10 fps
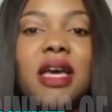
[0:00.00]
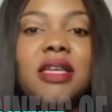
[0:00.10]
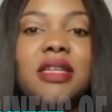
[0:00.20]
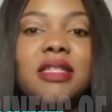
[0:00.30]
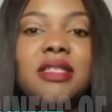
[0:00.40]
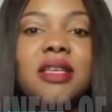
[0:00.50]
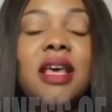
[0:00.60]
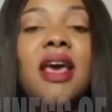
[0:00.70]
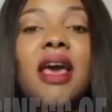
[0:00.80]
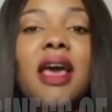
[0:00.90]
is
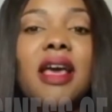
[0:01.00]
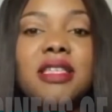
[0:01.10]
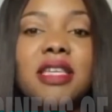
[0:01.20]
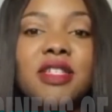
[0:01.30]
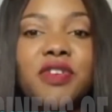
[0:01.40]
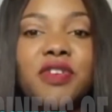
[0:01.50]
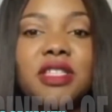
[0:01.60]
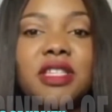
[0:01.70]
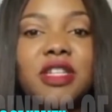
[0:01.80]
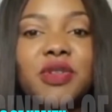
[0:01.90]
SA's
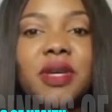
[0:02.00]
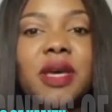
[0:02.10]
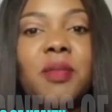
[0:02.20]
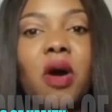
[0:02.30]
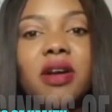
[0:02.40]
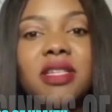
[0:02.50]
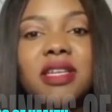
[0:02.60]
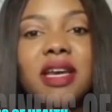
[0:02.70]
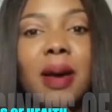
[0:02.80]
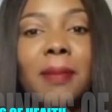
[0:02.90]
first networking
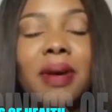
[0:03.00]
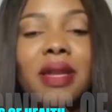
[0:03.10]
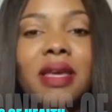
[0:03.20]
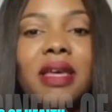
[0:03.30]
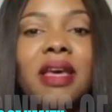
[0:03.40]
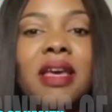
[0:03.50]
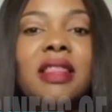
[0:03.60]
marketing company